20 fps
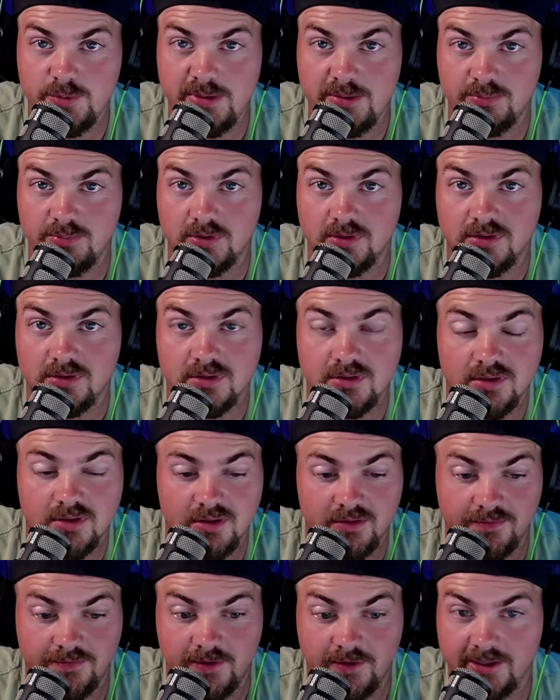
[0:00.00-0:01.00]
People
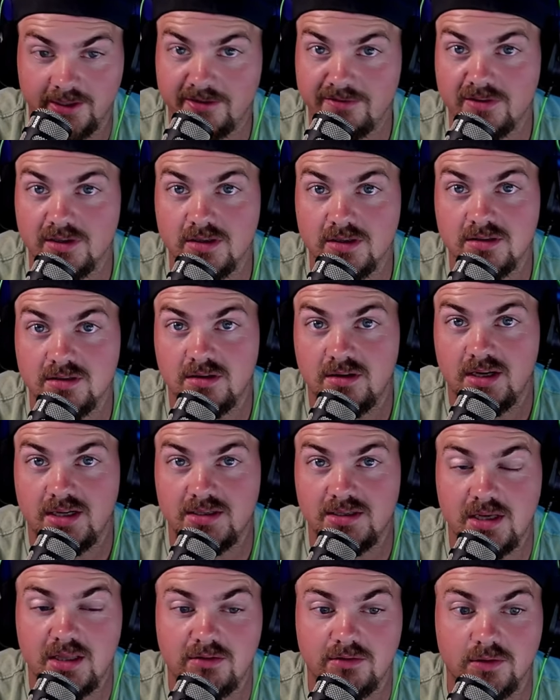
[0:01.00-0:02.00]
Falling in Reverse
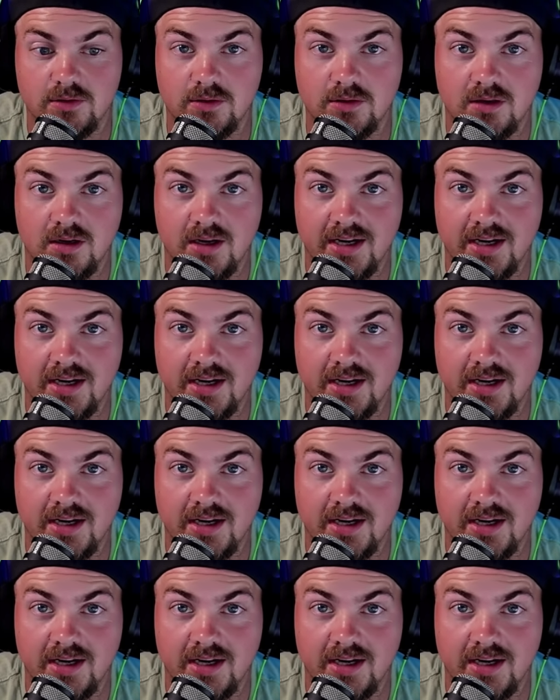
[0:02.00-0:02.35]
and Jelly Roll.